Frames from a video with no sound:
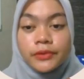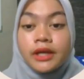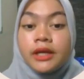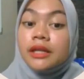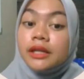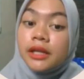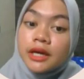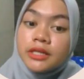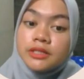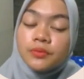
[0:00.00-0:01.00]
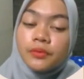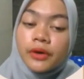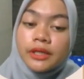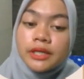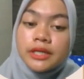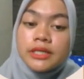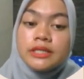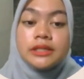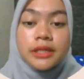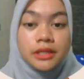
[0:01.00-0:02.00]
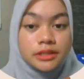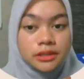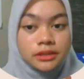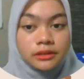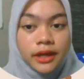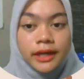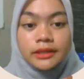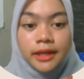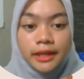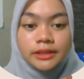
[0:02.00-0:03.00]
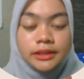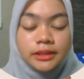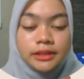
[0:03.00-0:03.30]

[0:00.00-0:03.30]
And the last one is national identity.